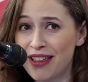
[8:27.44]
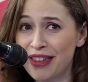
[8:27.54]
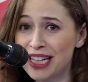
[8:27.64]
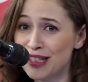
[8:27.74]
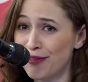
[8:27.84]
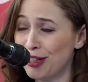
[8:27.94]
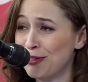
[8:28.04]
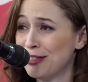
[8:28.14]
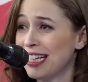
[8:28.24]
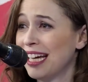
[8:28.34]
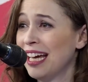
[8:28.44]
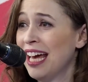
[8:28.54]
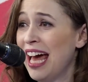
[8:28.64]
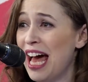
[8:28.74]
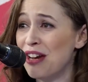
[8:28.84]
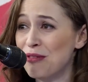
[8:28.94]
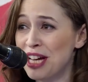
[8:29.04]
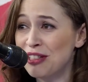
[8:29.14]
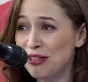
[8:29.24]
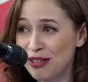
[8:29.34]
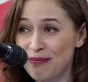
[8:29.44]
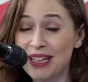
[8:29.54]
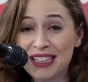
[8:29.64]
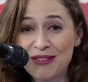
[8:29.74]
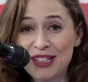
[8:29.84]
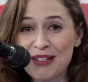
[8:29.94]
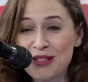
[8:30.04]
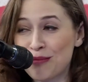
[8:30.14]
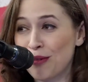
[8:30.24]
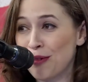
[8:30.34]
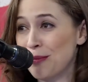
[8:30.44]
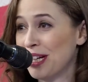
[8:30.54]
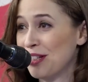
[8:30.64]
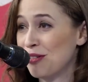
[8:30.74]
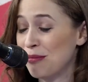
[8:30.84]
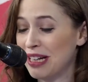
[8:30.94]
I think it's fair to say. And we actually met when I was performing in Germany.